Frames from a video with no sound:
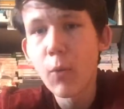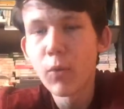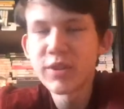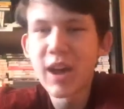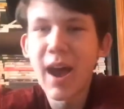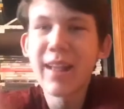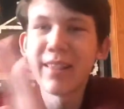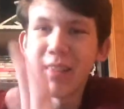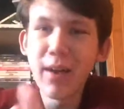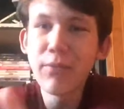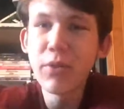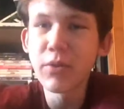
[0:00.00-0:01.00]
Which I
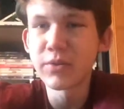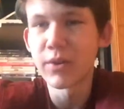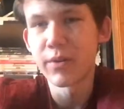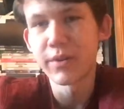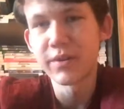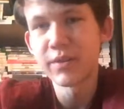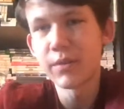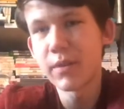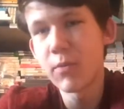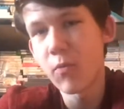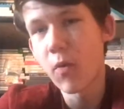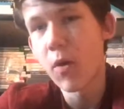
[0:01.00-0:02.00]
love those artists. Don't
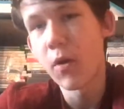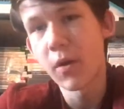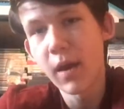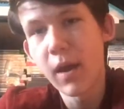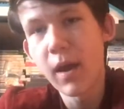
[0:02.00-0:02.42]
get me wrong.